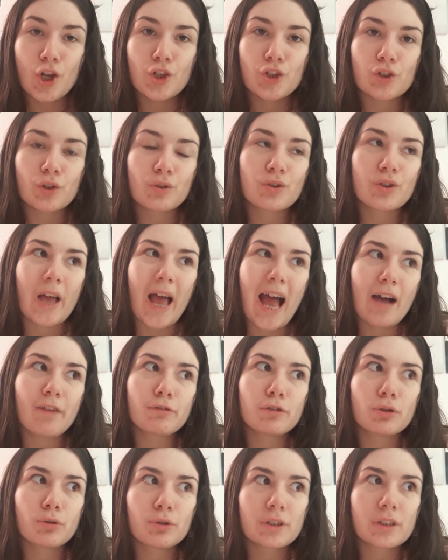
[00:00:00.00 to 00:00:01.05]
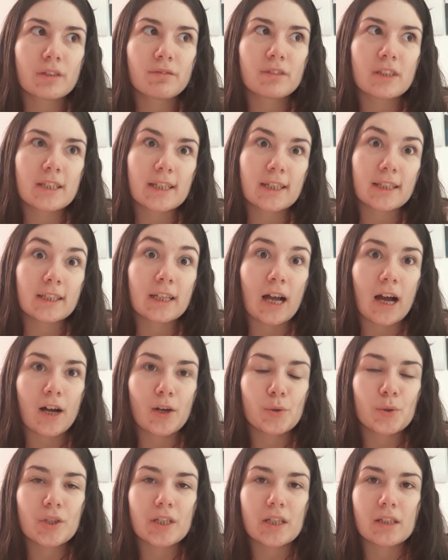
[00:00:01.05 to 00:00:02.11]
So to have Lord of the second
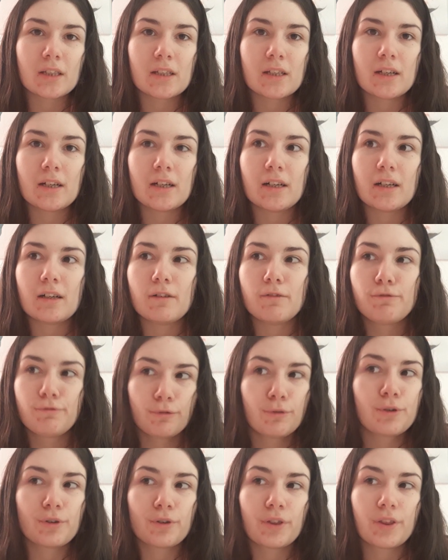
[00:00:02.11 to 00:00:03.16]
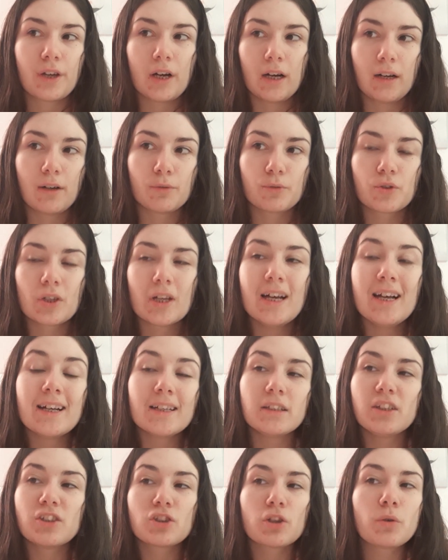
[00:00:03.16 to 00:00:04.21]
house in the fourth house,
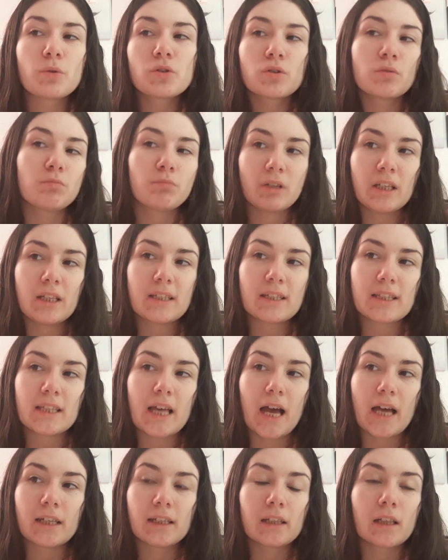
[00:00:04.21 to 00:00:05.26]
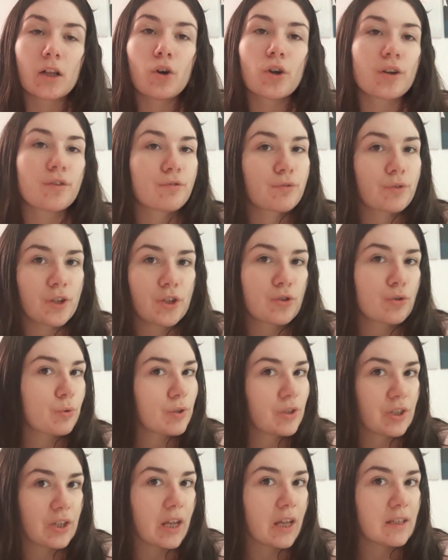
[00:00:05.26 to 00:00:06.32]
this also means that a lot of
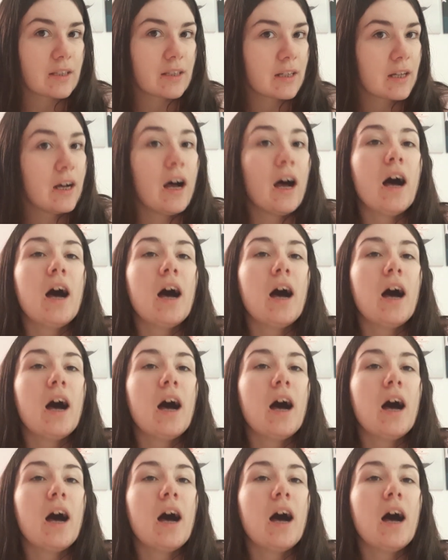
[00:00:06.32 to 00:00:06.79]
resources,